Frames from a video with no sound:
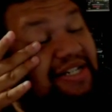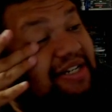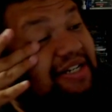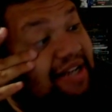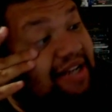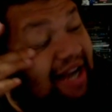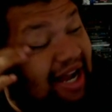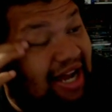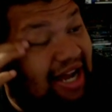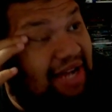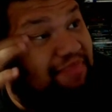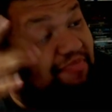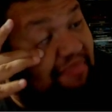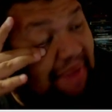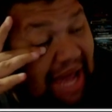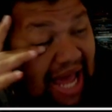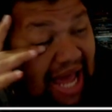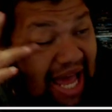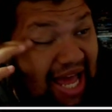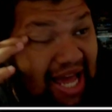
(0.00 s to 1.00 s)
not
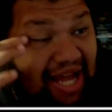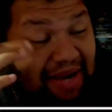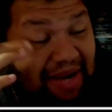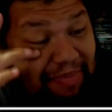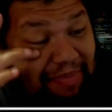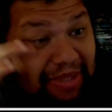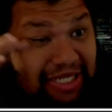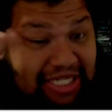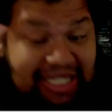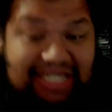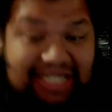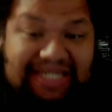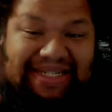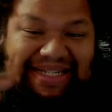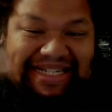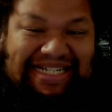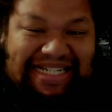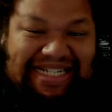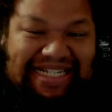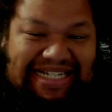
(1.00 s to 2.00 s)
bad, but just
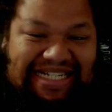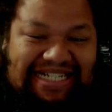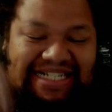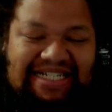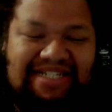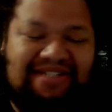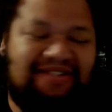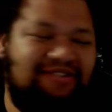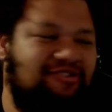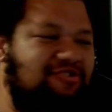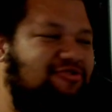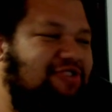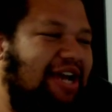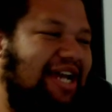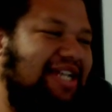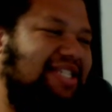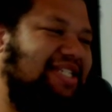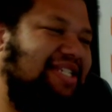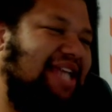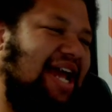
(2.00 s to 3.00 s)

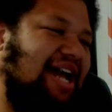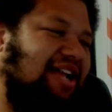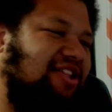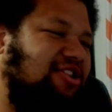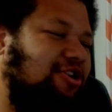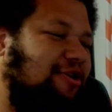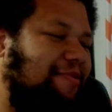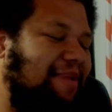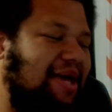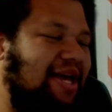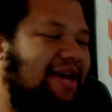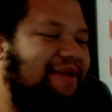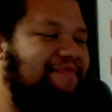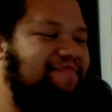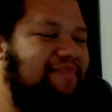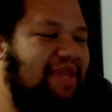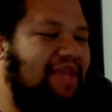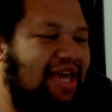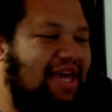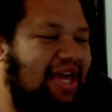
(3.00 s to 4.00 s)
drags it down a little bit,
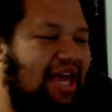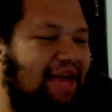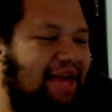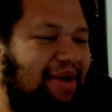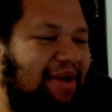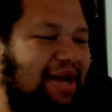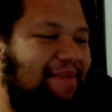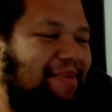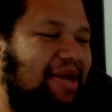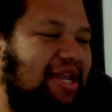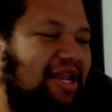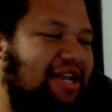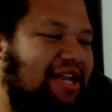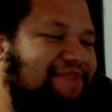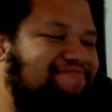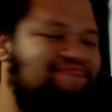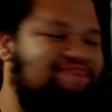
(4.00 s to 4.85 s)
in my opinion.